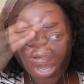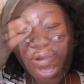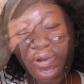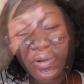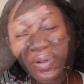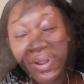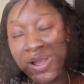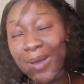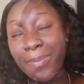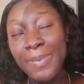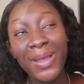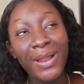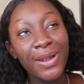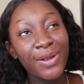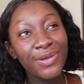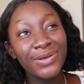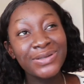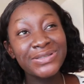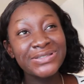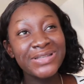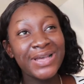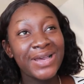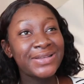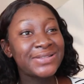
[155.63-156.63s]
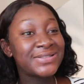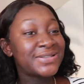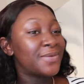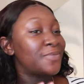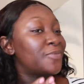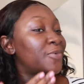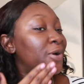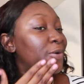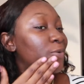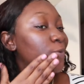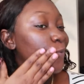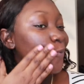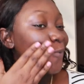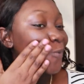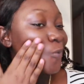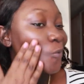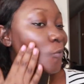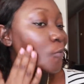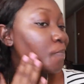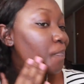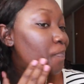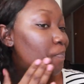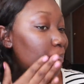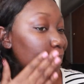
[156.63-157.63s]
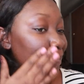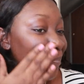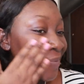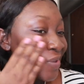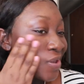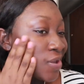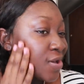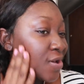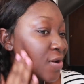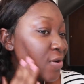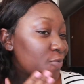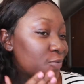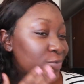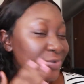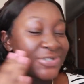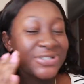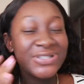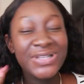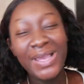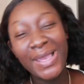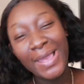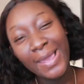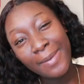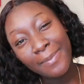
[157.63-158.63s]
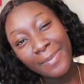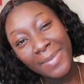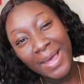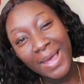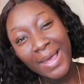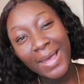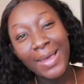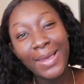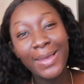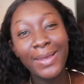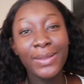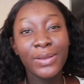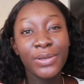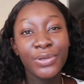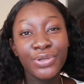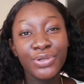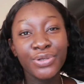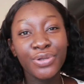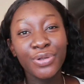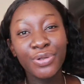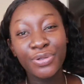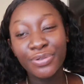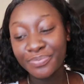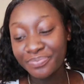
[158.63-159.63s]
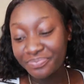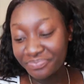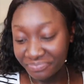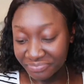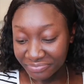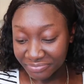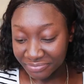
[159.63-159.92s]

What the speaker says: Growing up, I looked like someone who will say her mind, you know,